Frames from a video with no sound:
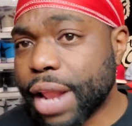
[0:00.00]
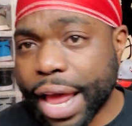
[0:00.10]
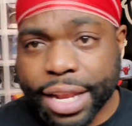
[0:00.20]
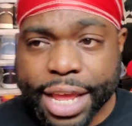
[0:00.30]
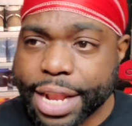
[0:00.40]

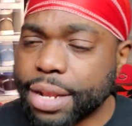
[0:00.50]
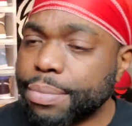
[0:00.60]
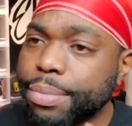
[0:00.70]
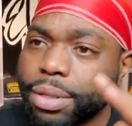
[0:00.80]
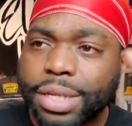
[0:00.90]
I didn't,
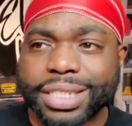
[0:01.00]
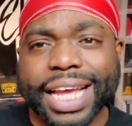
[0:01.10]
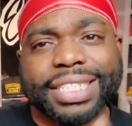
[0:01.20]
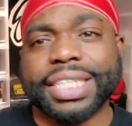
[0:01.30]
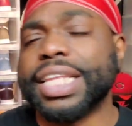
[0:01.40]
because
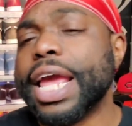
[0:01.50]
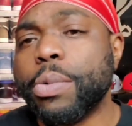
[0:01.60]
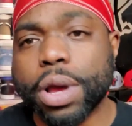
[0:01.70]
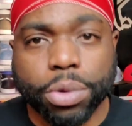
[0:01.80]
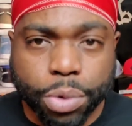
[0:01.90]
that's the thing
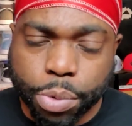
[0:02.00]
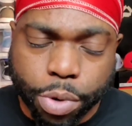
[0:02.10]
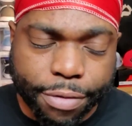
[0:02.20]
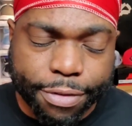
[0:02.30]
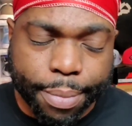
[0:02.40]
with
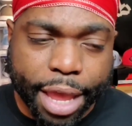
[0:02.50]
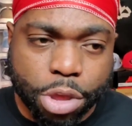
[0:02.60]
woofing, man.